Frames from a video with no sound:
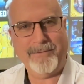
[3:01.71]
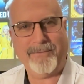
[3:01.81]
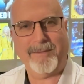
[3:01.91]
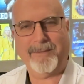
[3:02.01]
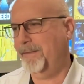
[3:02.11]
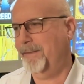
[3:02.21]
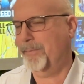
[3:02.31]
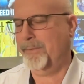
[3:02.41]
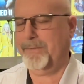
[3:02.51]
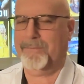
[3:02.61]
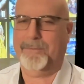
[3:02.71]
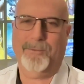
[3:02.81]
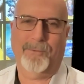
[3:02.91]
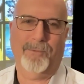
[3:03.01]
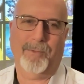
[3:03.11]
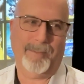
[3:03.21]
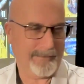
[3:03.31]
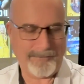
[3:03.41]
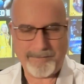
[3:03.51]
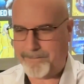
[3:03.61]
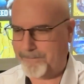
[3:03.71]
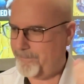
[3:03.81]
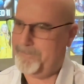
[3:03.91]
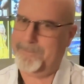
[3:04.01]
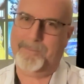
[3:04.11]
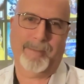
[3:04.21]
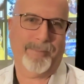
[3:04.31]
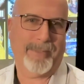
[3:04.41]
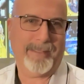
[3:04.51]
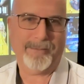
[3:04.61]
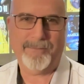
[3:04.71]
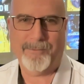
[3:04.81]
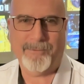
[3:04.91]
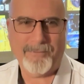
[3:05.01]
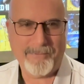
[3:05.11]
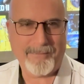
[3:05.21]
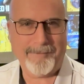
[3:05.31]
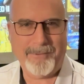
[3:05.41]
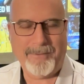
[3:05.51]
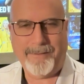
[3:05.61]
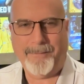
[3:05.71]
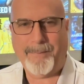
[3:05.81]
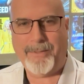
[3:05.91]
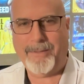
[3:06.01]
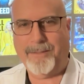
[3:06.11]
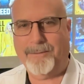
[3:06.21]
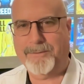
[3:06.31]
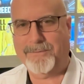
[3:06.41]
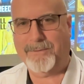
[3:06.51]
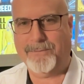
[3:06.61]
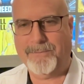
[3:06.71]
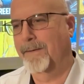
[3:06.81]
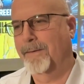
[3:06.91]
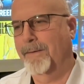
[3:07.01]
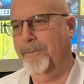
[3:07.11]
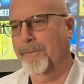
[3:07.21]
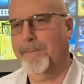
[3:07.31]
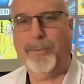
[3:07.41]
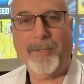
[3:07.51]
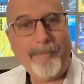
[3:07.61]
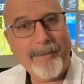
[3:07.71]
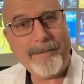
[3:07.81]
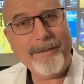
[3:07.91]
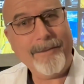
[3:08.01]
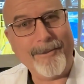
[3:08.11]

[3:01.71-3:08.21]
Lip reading: here pretty soon, and got another one of Bradley's movies coming down the pike also. So it was a pretty big deal.